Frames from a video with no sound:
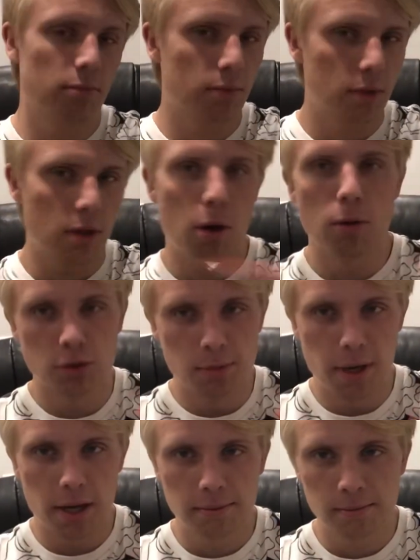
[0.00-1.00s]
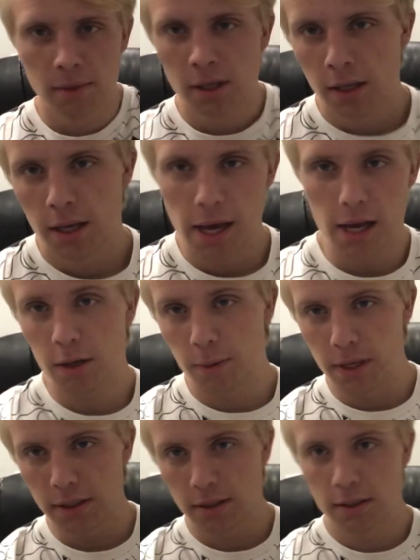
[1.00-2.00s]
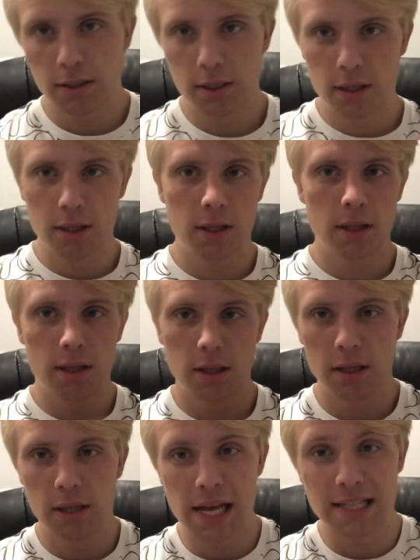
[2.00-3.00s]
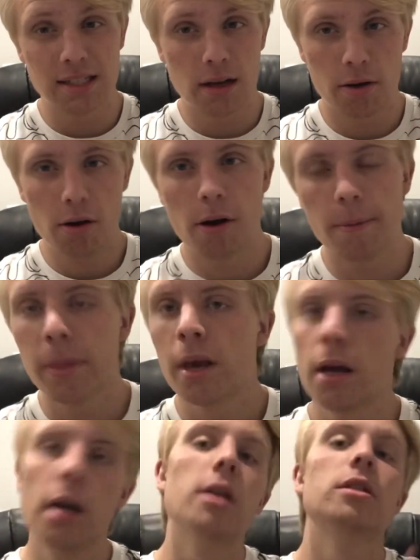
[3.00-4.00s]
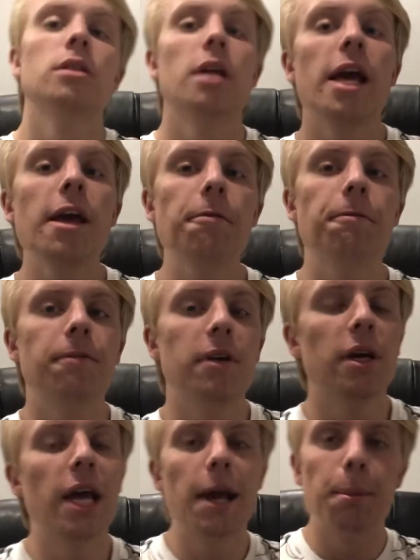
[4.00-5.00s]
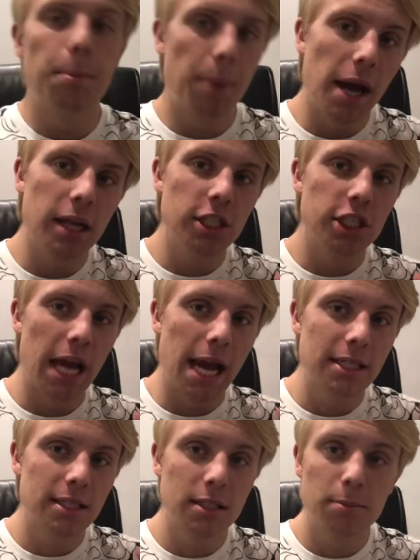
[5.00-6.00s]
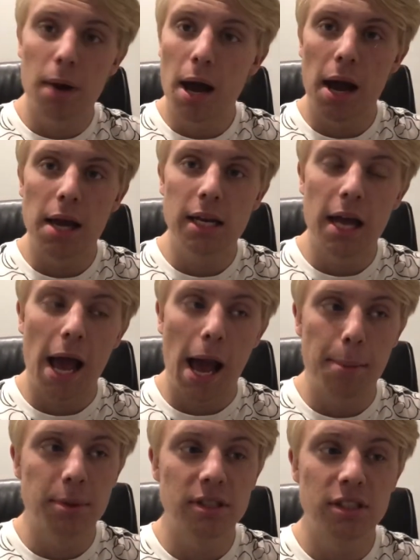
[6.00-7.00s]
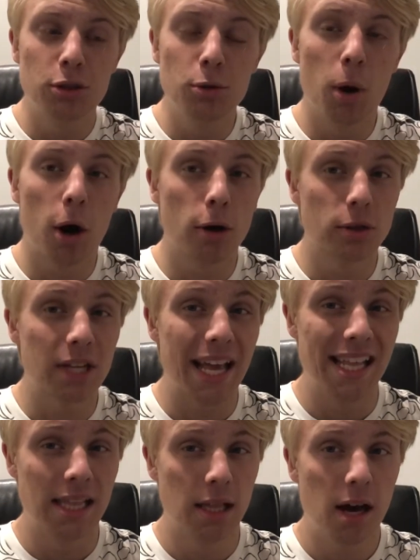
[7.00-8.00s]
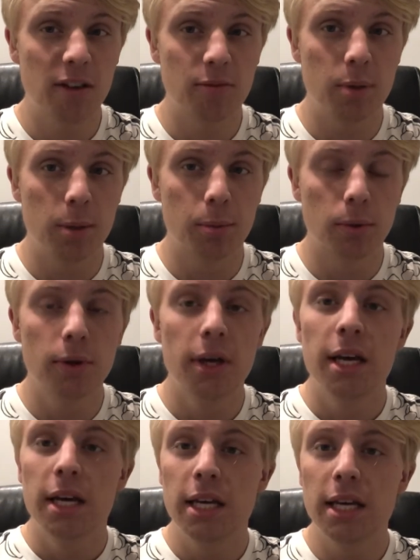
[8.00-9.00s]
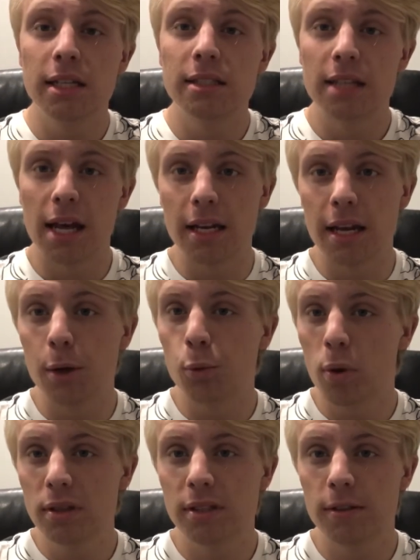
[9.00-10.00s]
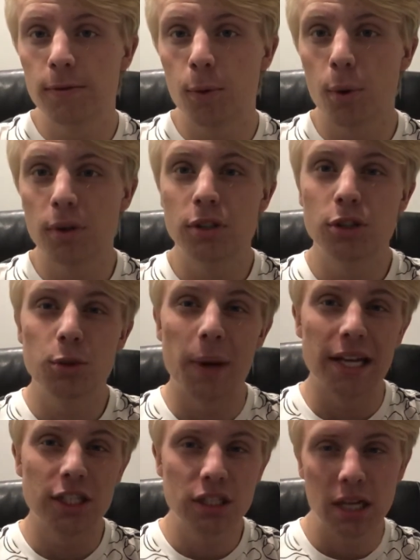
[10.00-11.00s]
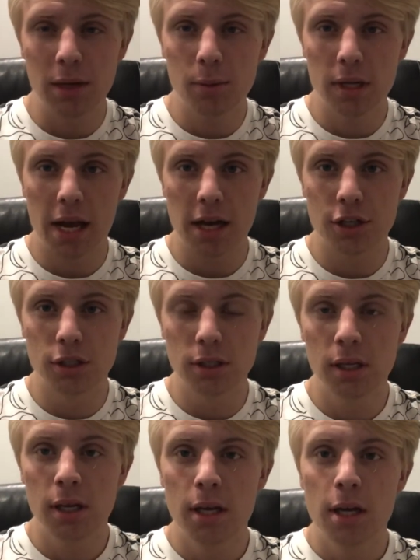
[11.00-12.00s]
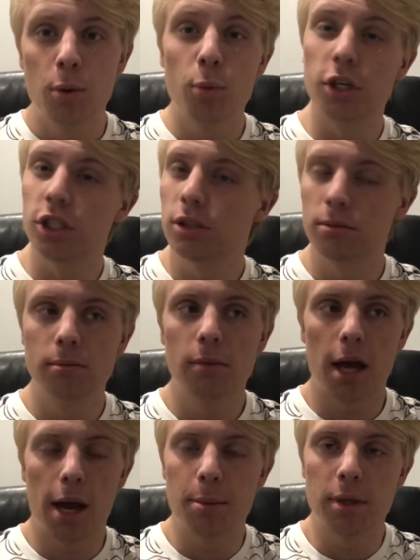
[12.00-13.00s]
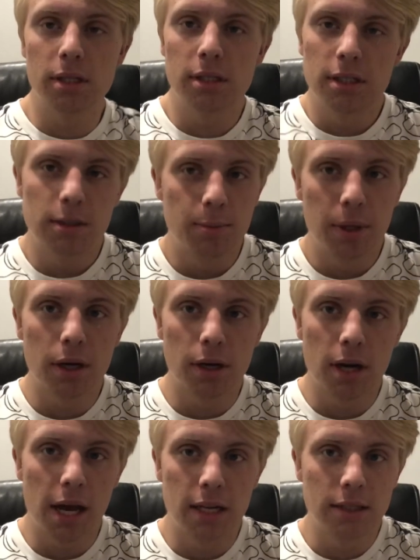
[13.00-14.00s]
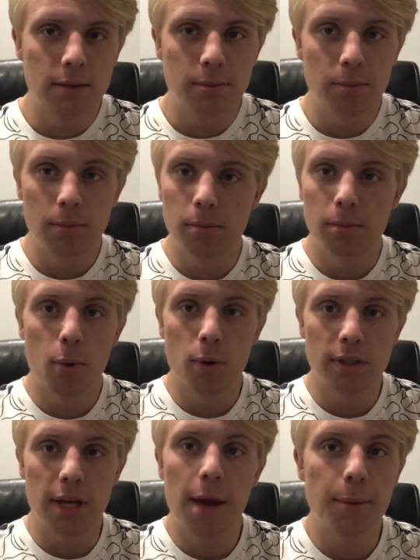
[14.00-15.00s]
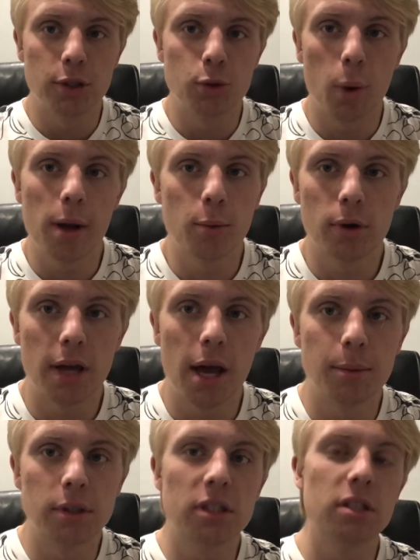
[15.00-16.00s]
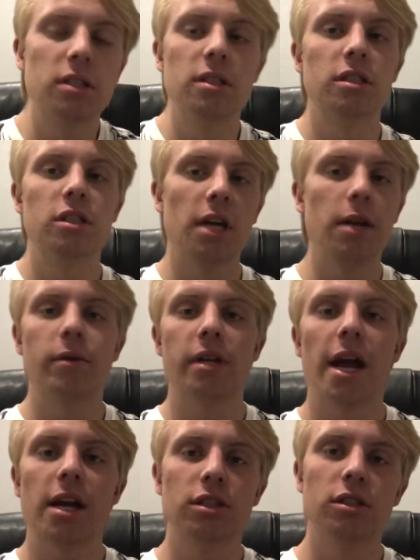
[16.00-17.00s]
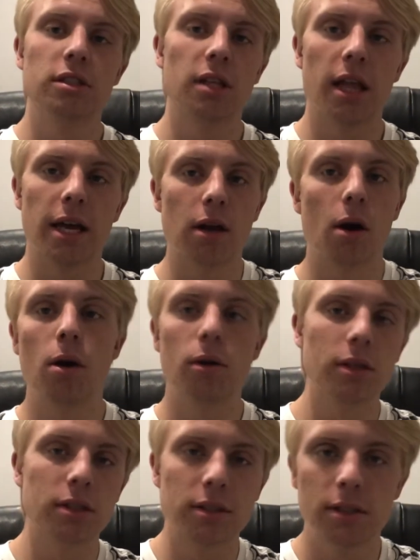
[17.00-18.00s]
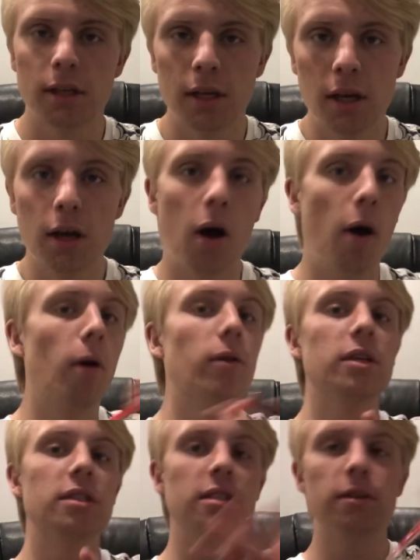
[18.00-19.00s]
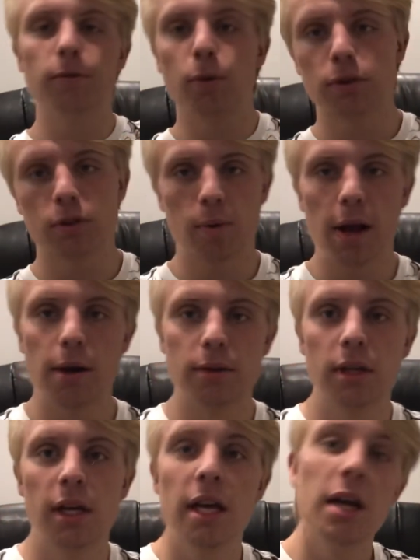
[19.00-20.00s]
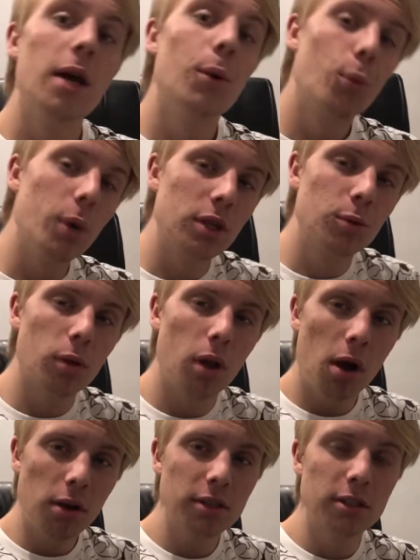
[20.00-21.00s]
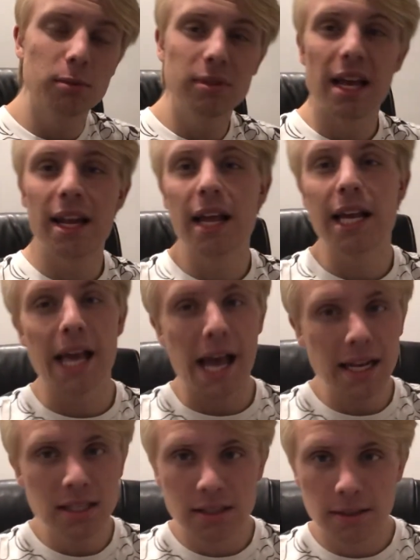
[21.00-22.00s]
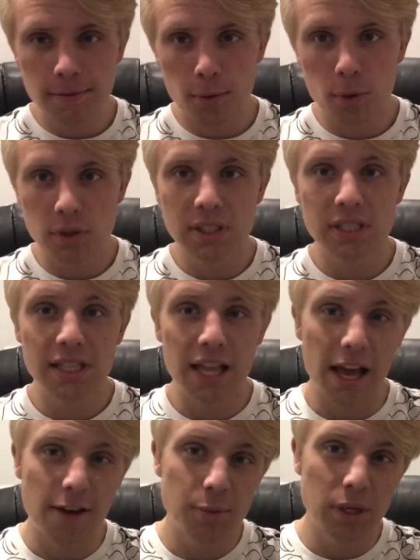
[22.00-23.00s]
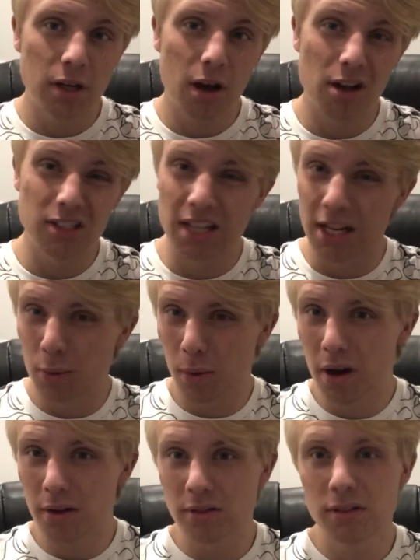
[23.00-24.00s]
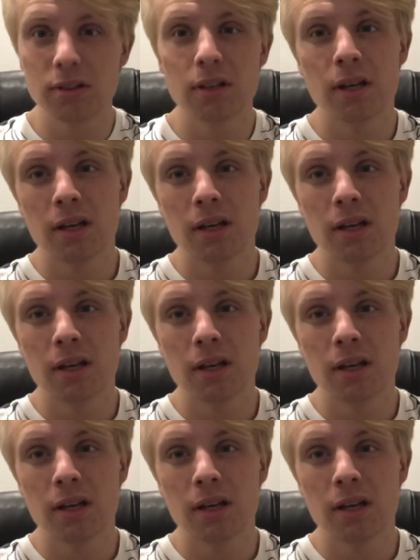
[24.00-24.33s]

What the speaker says: the whole shebang. Anyways, that's not all. If by any chance this mine happens to hurt a lot of people, he can detonate one C4 to do a chain reaction, which, I mean, it's bigger and it's more damage, way more damage, because it's a chain reaction to like all these C4s around, which will also detonate any C4s that have been caused anywhere else